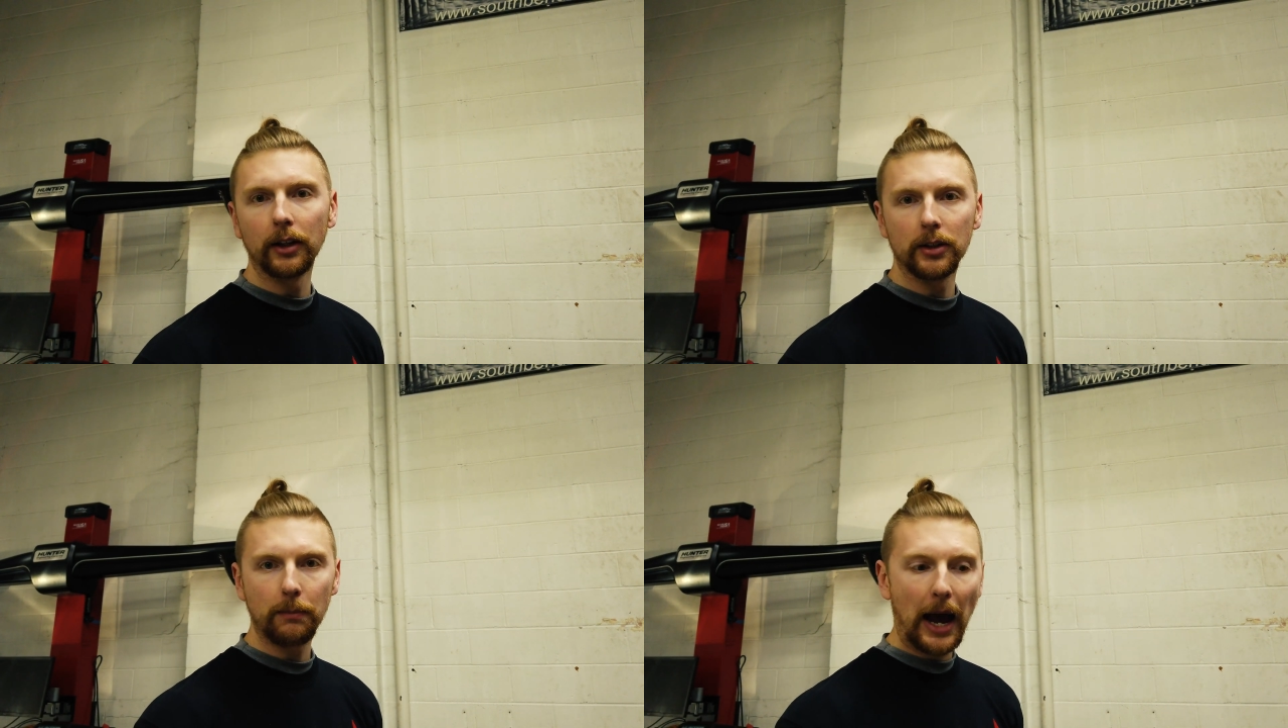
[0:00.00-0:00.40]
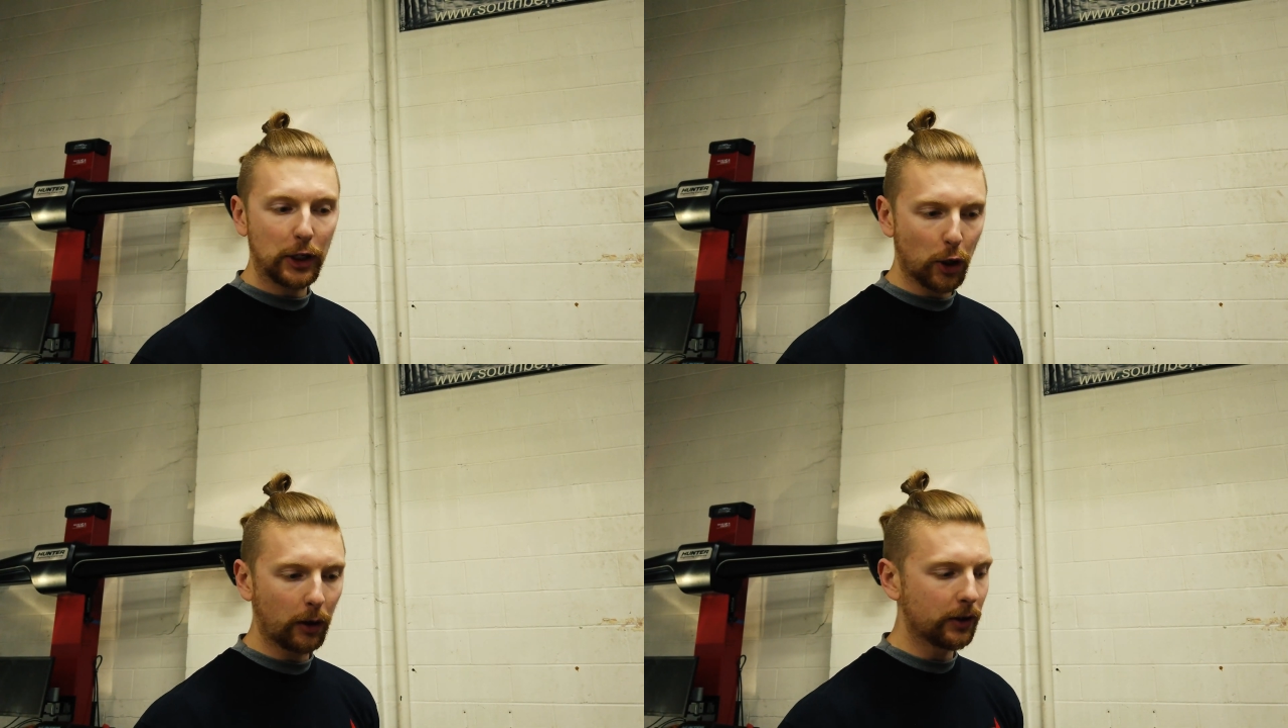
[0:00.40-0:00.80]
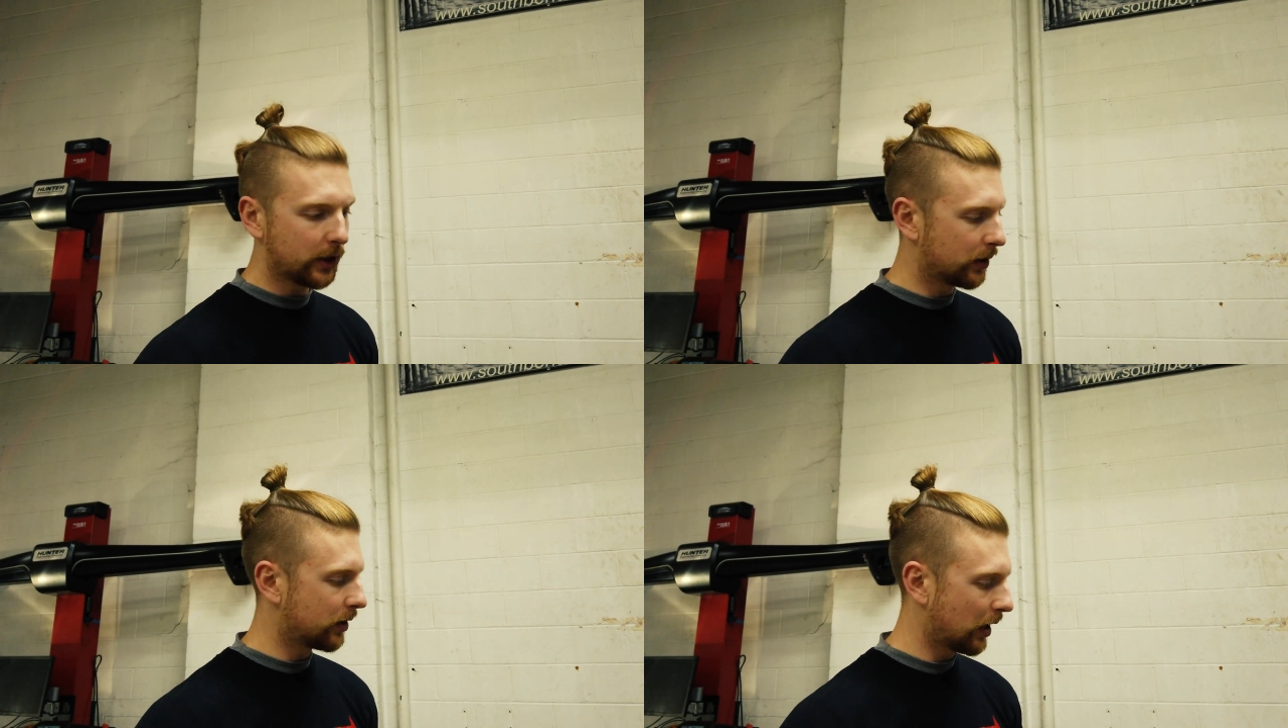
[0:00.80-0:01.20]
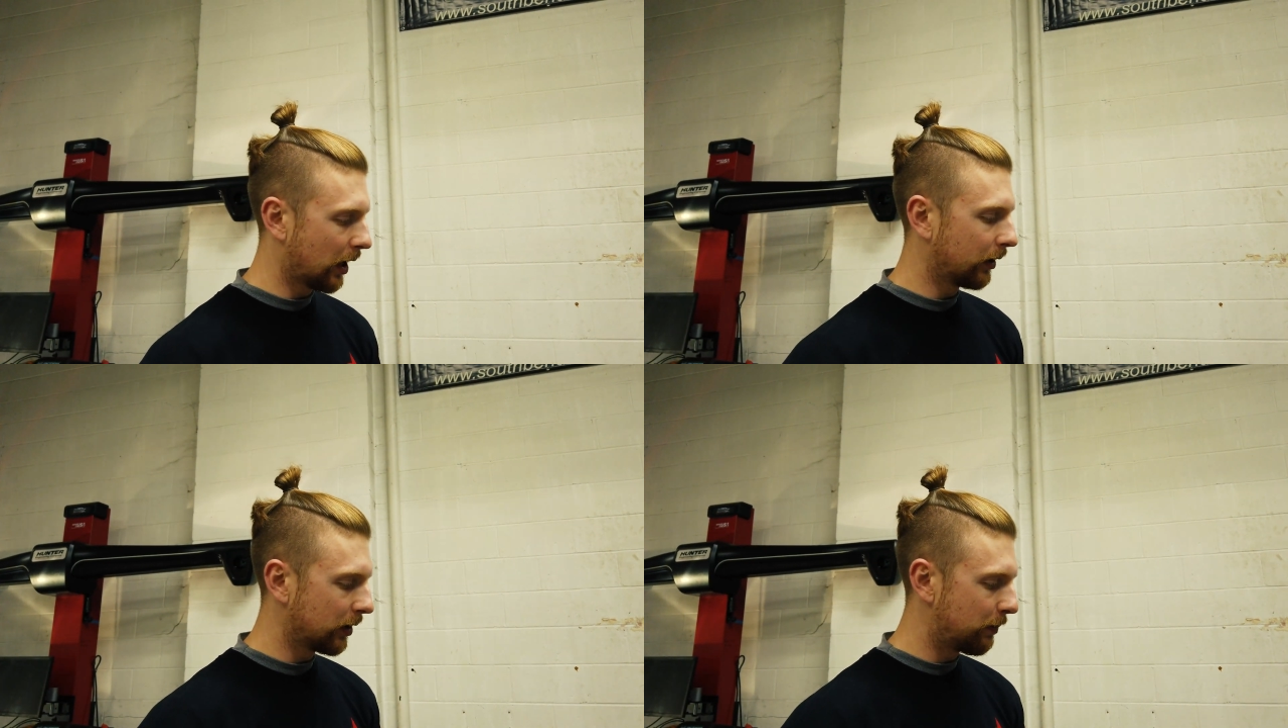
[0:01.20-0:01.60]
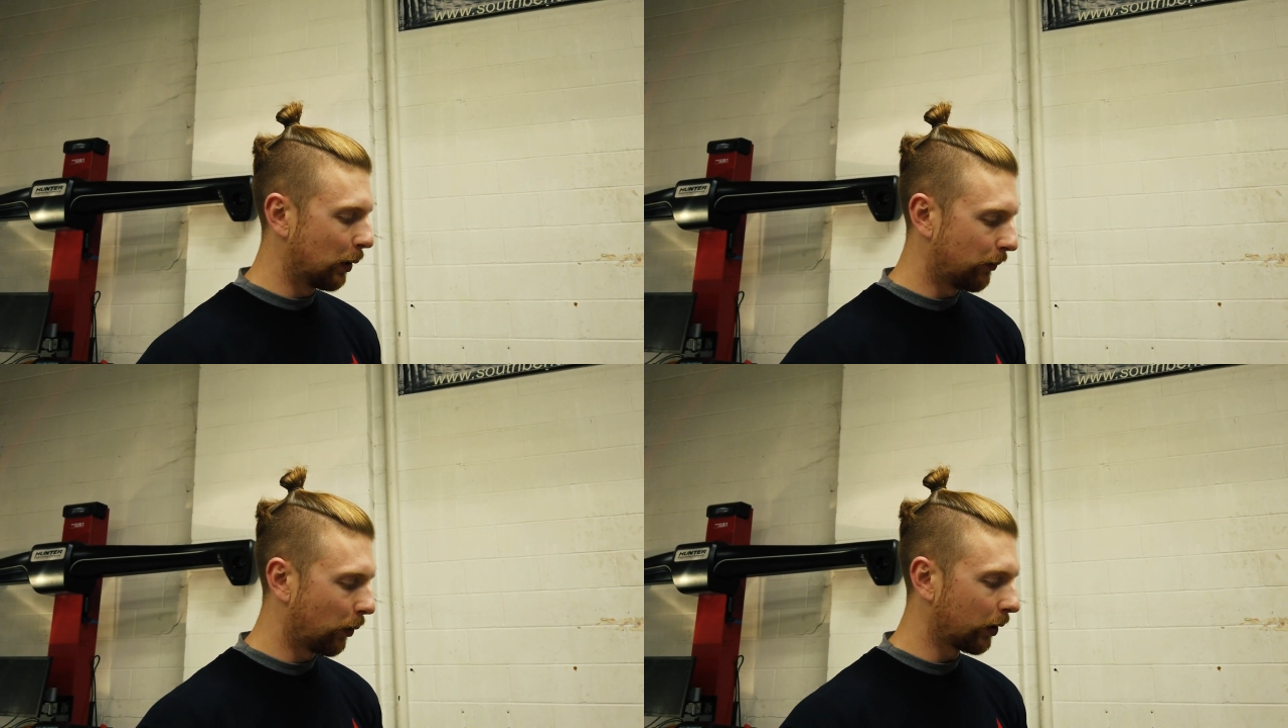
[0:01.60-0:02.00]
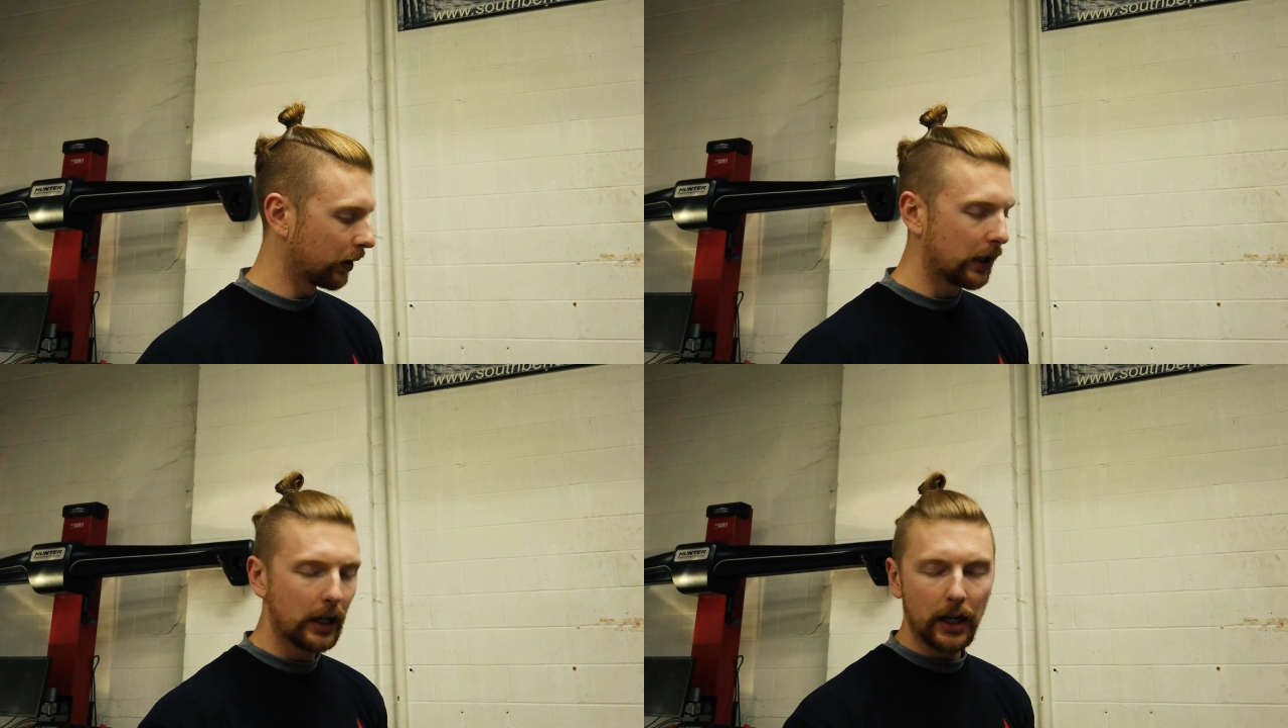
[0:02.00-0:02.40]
There's a patch harness that's built for it,